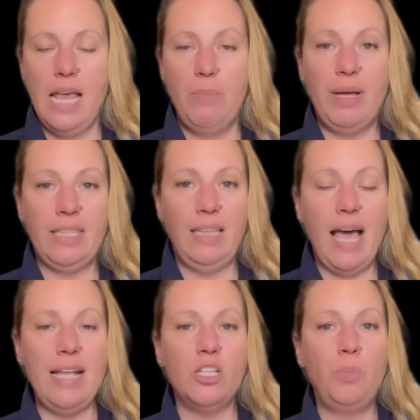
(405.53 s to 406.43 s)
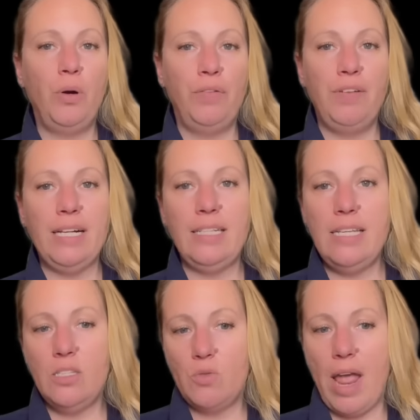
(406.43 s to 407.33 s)
But the lines are
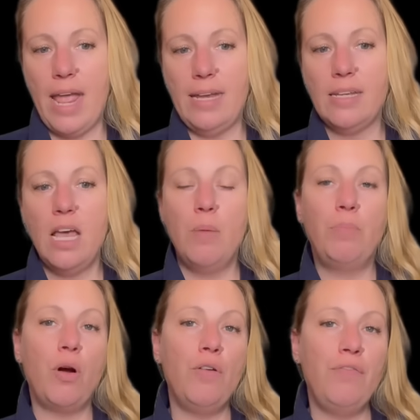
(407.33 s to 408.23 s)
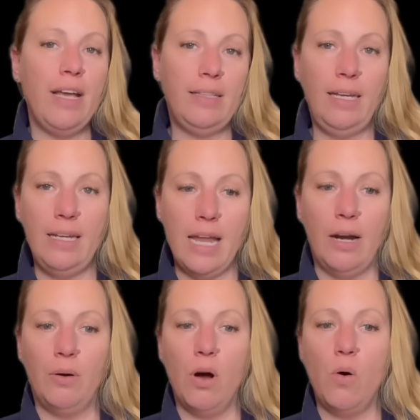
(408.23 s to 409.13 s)
perfectly straight, perfectly
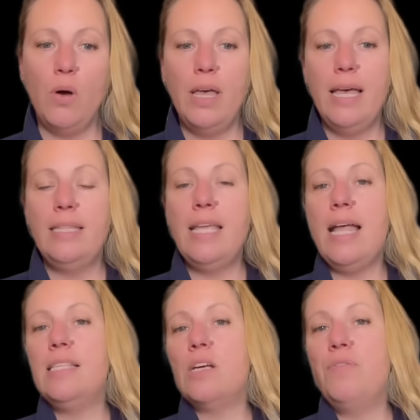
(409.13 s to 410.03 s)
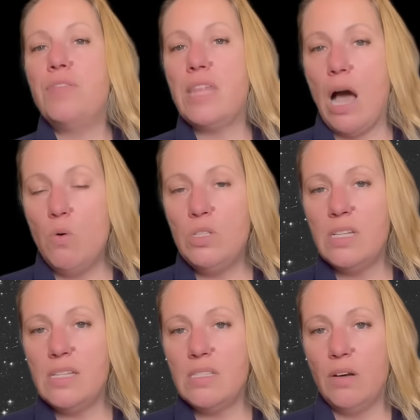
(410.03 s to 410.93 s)
narrow, tens of
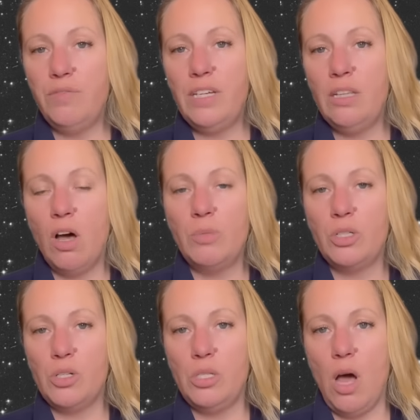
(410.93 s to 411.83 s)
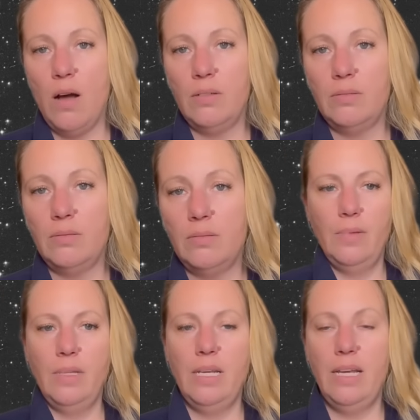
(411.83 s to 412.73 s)
thousands of kilometers long.
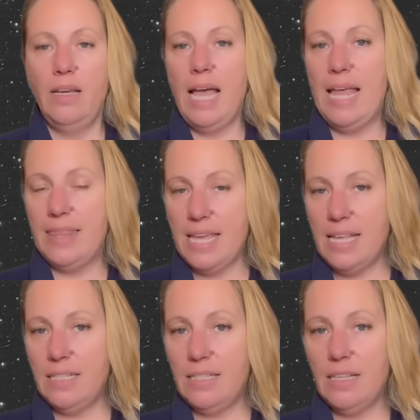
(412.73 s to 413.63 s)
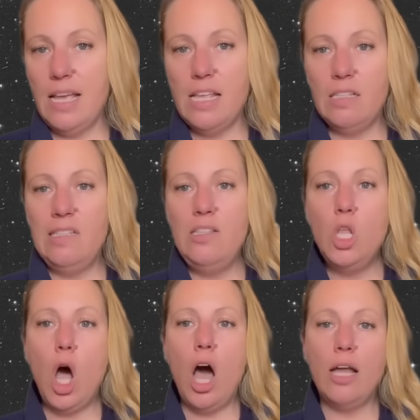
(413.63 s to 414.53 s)
And this is
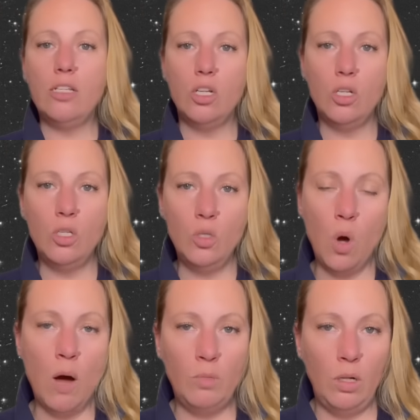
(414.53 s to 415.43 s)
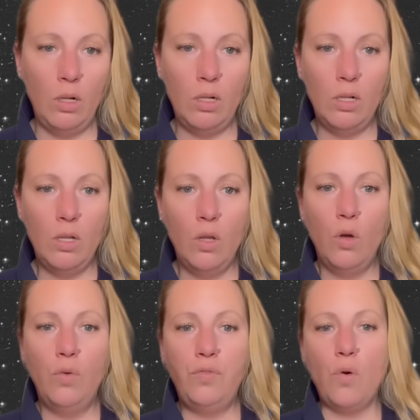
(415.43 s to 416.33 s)
not normal
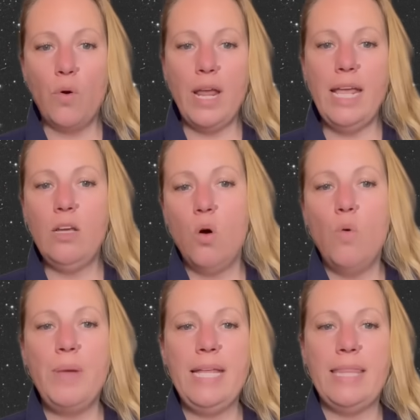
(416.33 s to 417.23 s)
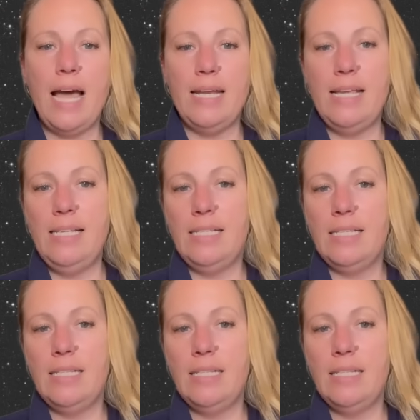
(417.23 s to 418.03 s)
for a comet that is